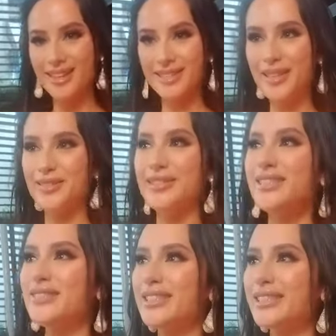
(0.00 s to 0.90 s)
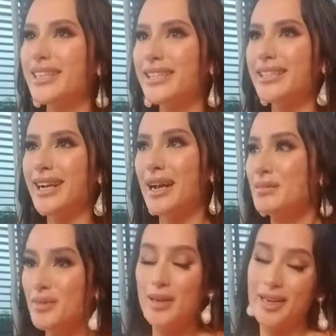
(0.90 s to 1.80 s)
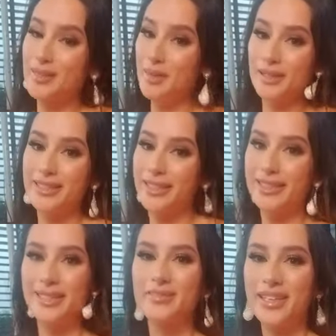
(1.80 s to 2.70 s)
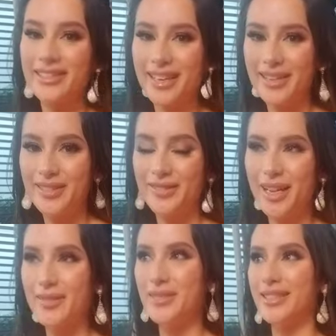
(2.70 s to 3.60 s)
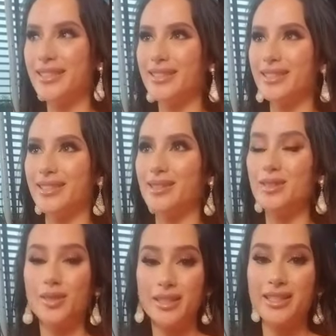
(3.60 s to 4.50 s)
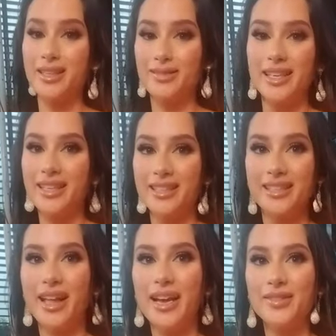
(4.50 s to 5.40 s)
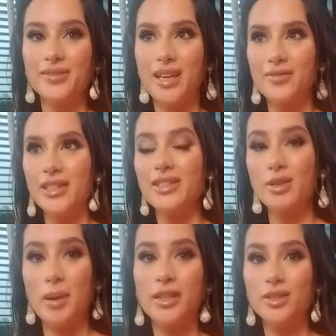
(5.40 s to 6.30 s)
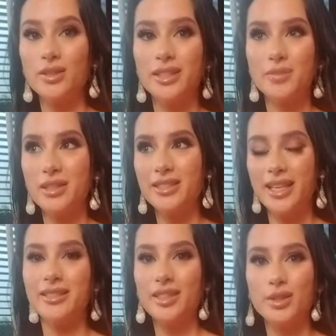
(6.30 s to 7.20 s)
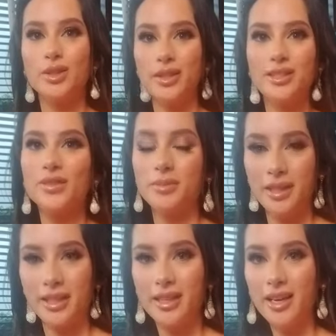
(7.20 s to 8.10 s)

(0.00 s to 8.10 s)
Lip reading: So I really feel like I'm unapologetically myself. I mean, the journey that I've taken in life, I feel like for pageantry, it's been a 10-year journey for me.